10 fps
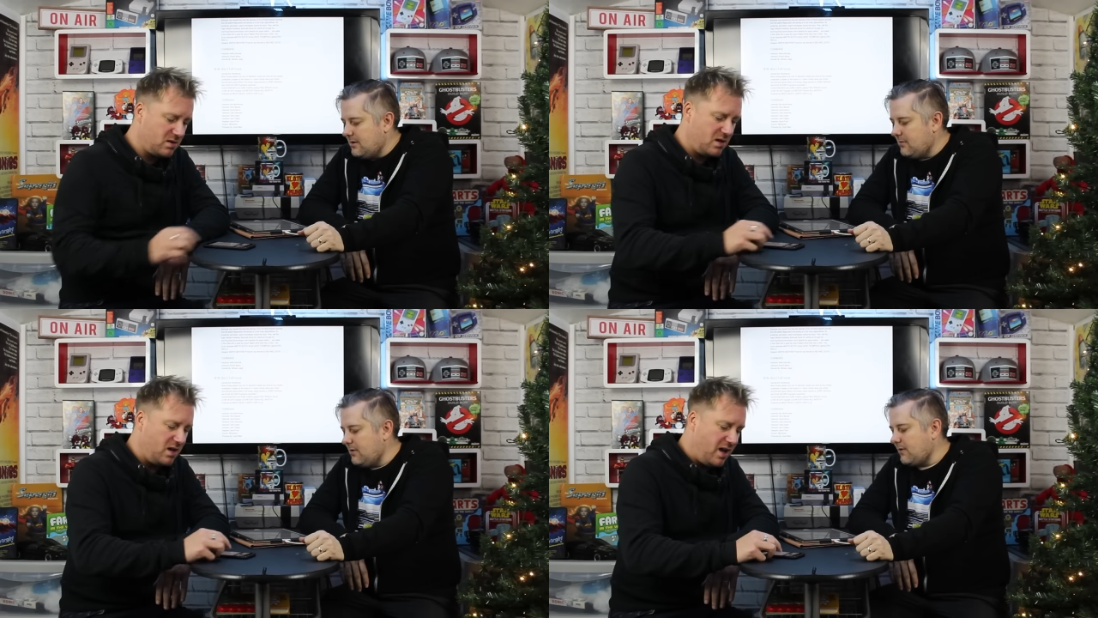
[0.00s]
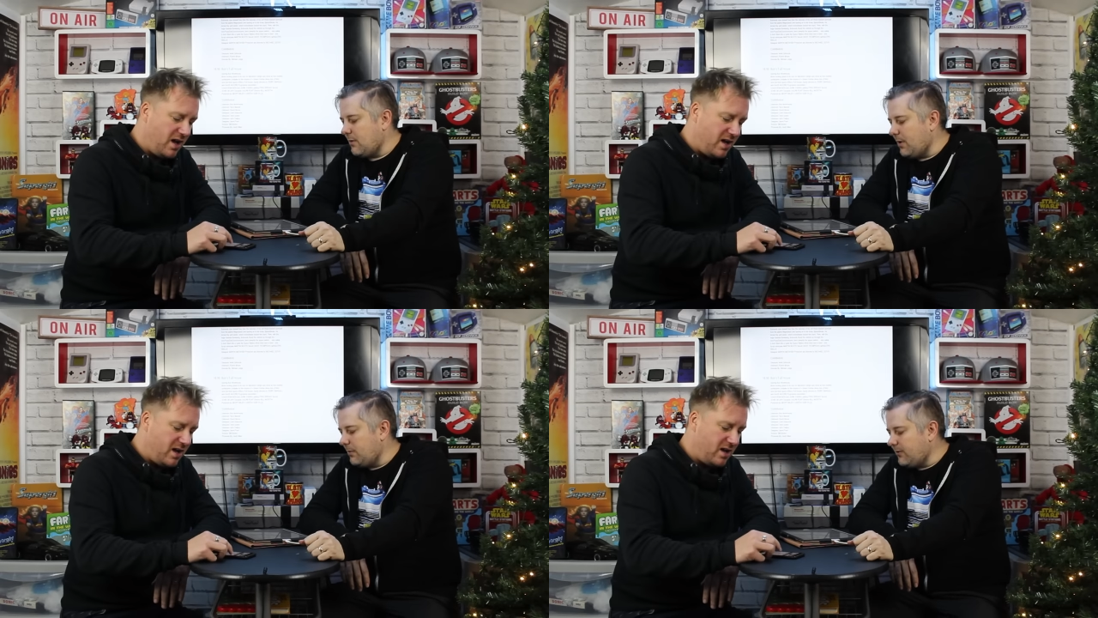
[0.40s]

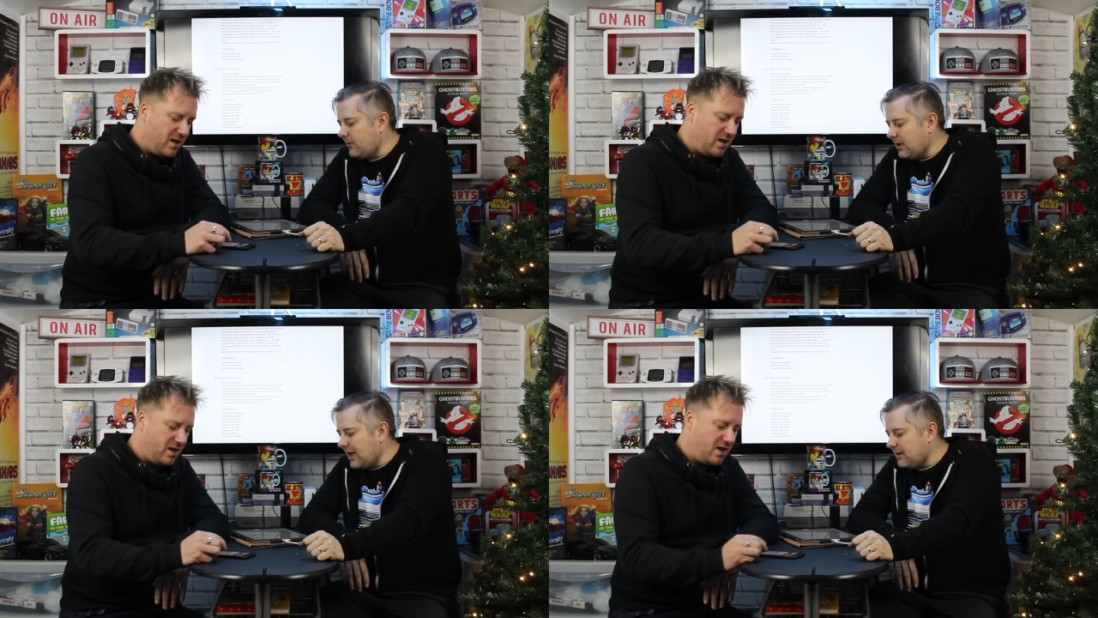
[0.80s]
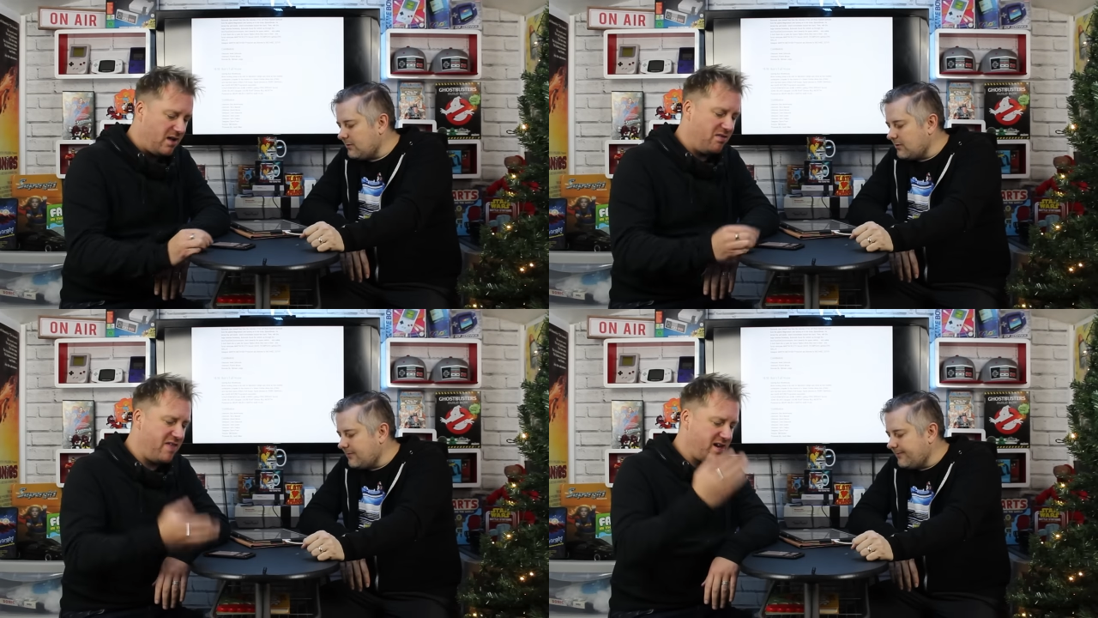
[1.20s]
Speaker 1: We've got Bob's Full
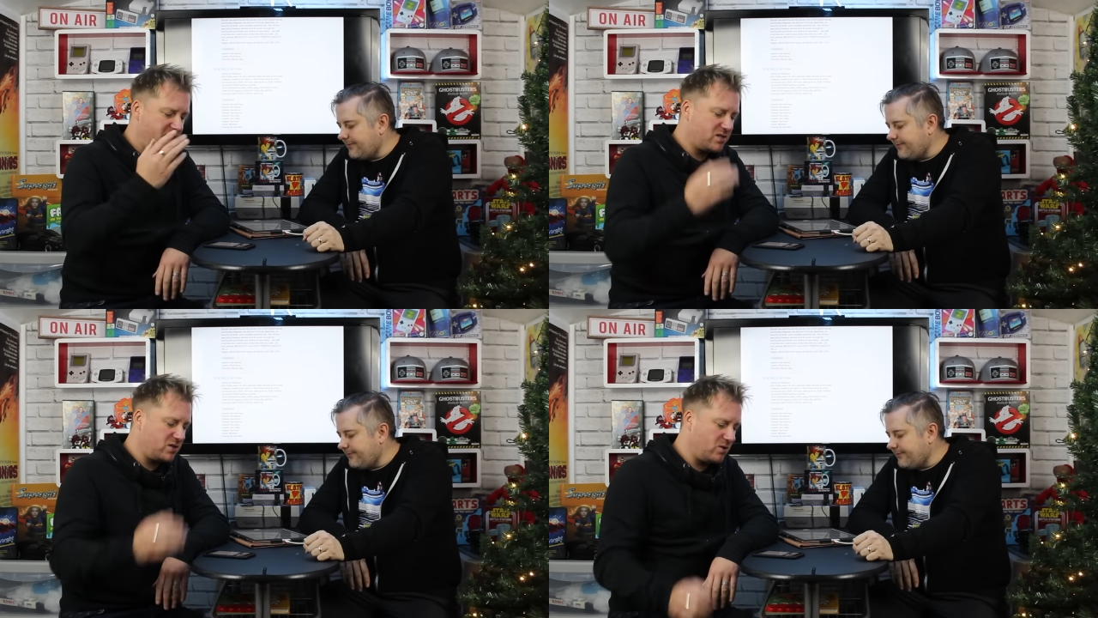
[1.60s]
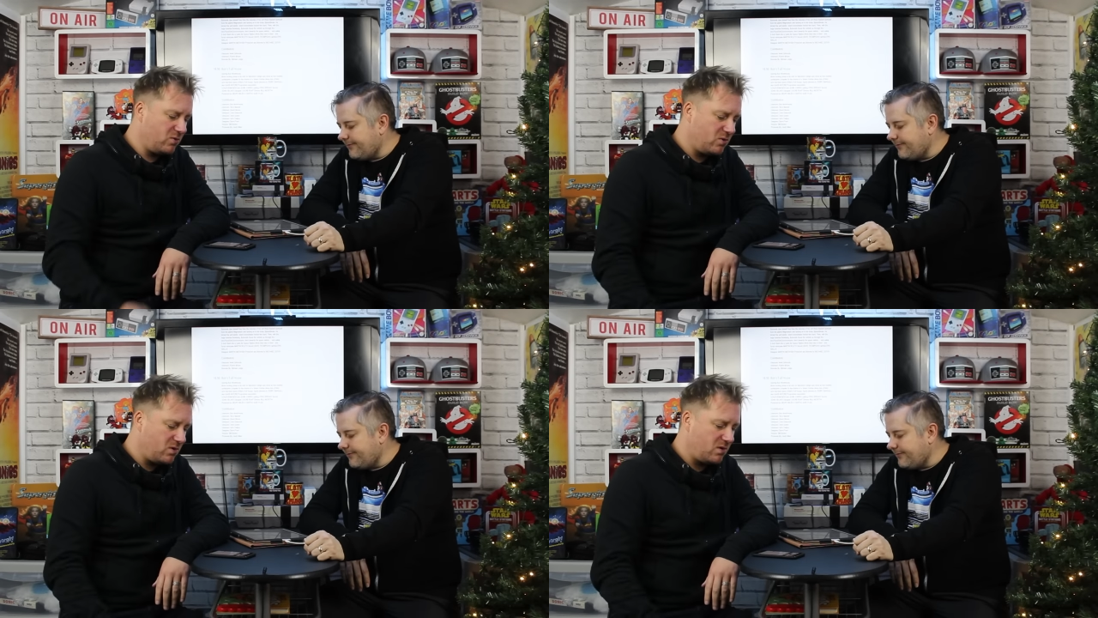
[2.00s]
House. Then
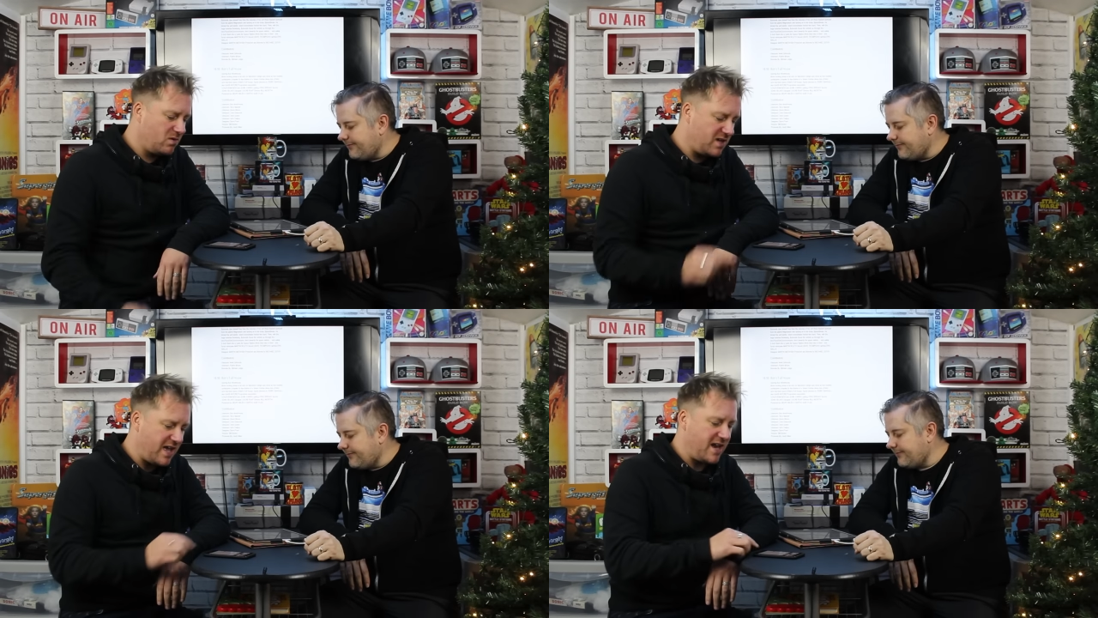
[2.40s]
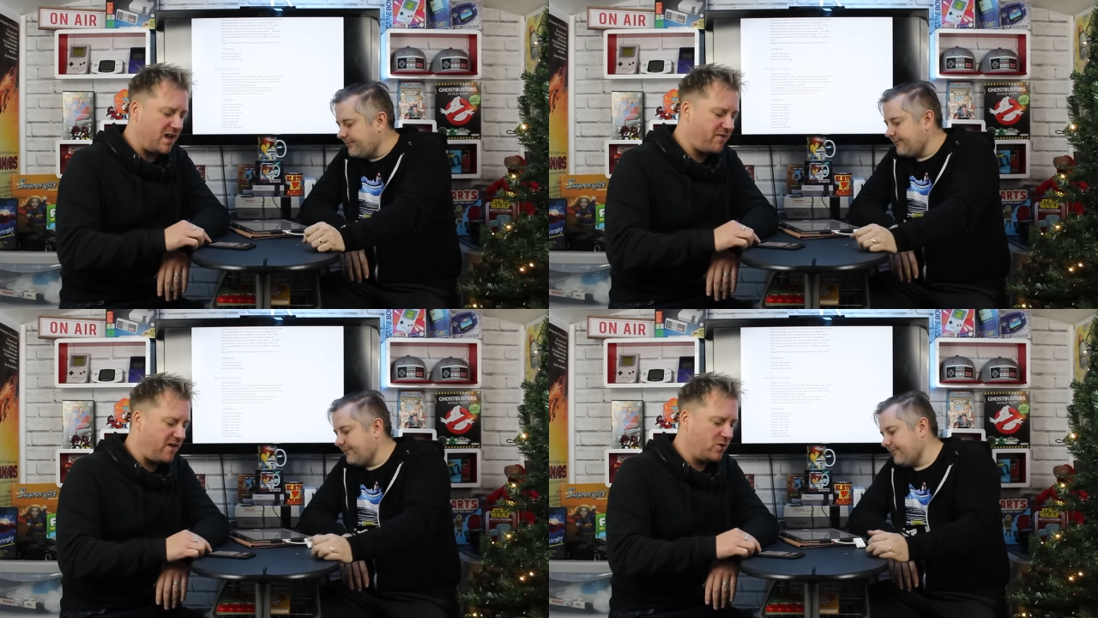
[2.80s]
into the
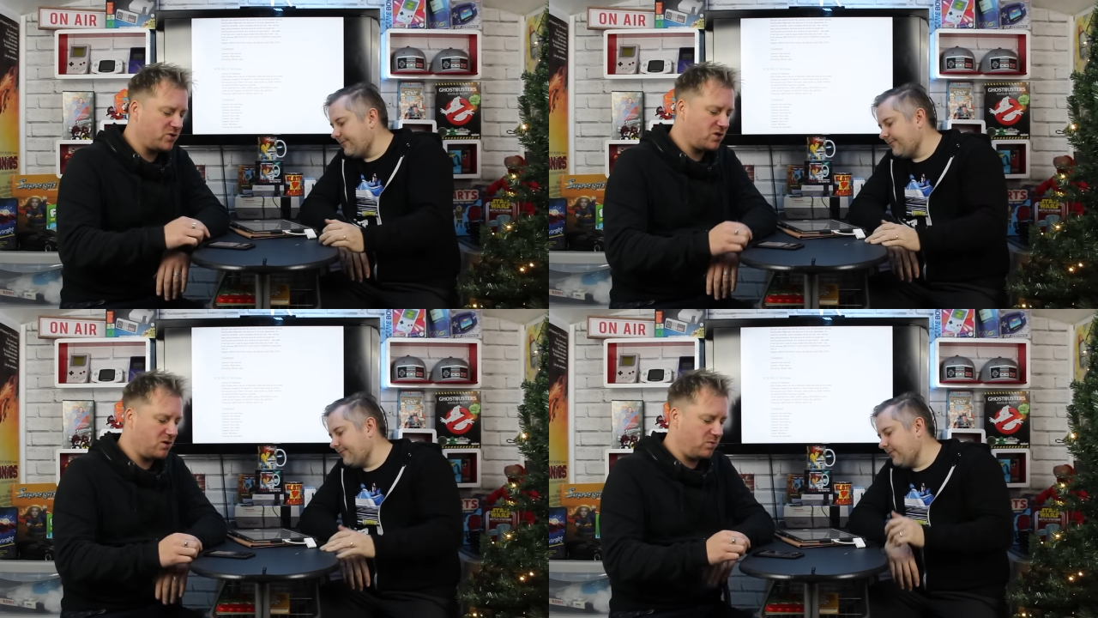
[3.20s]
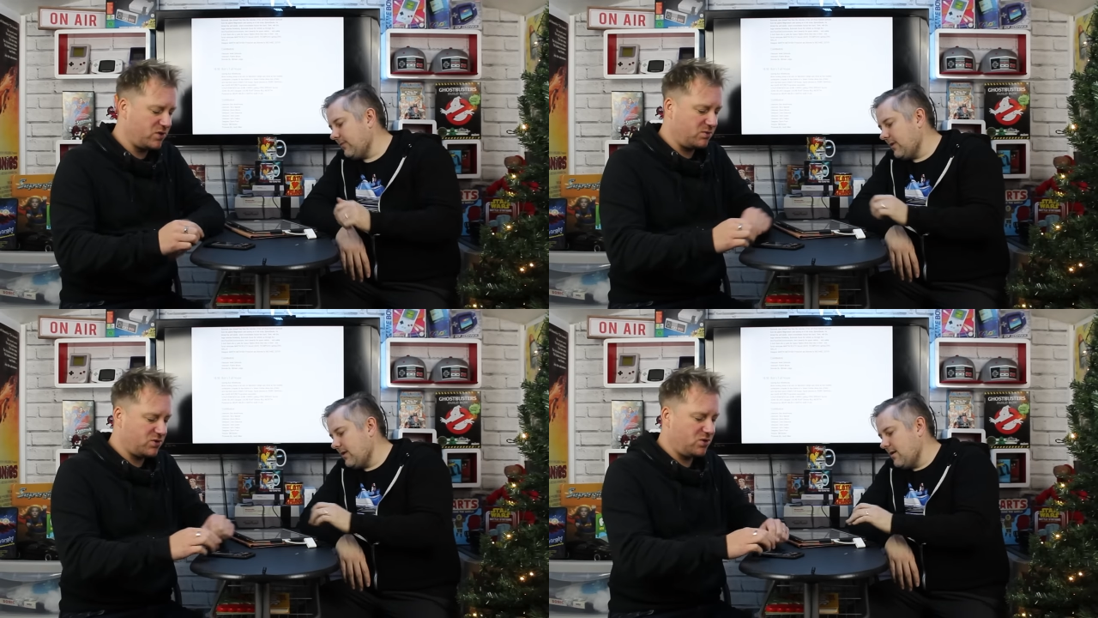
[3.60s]
NFL show,
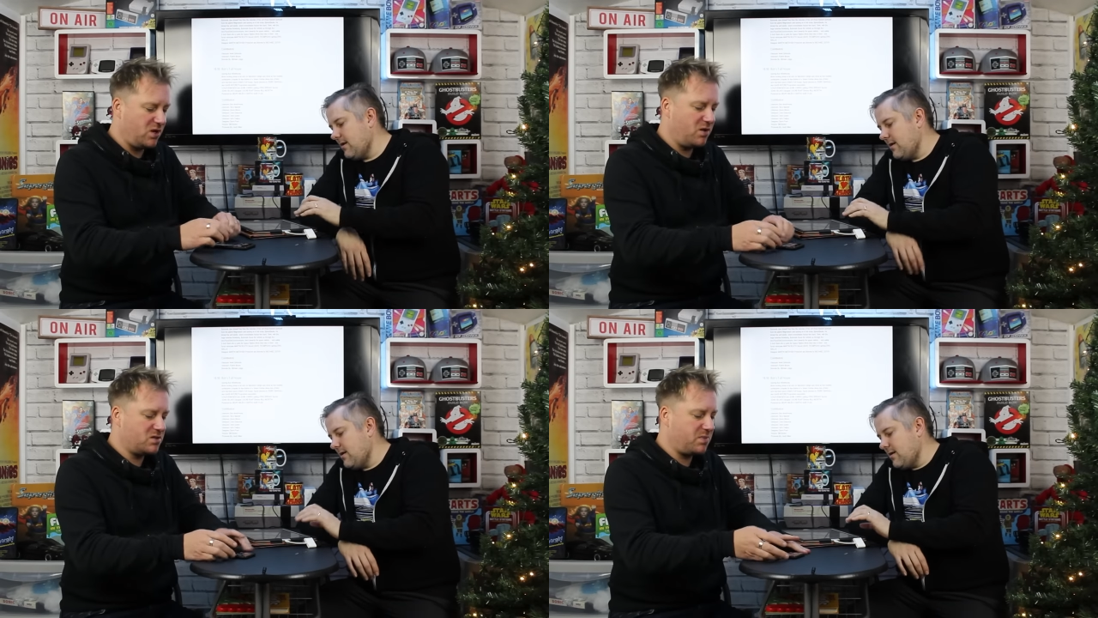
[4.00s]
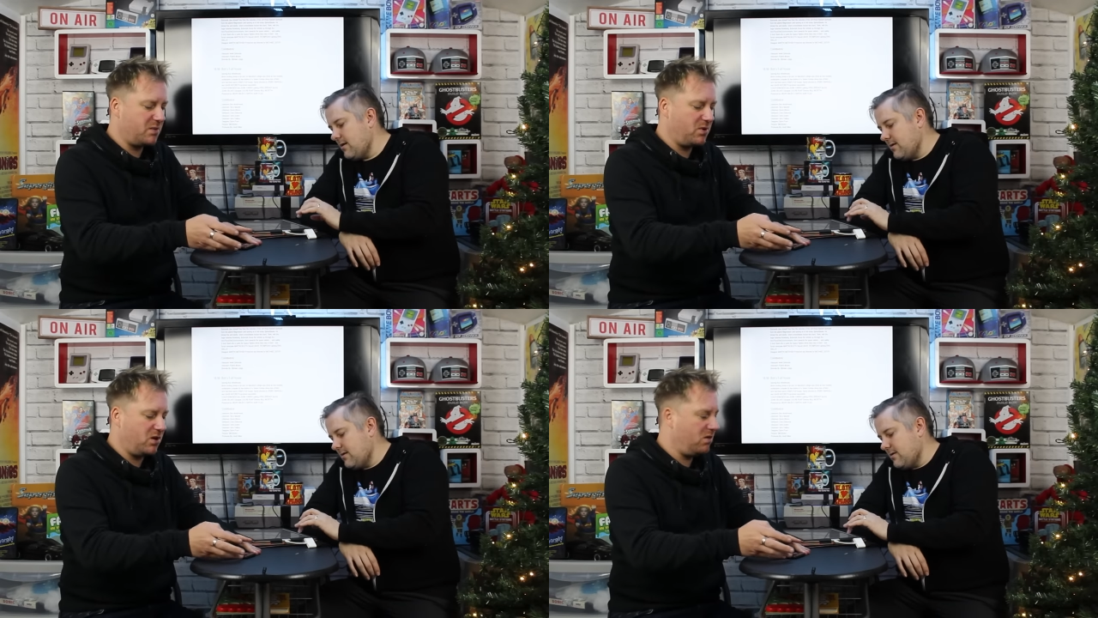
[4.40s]
which I'm sure loads of people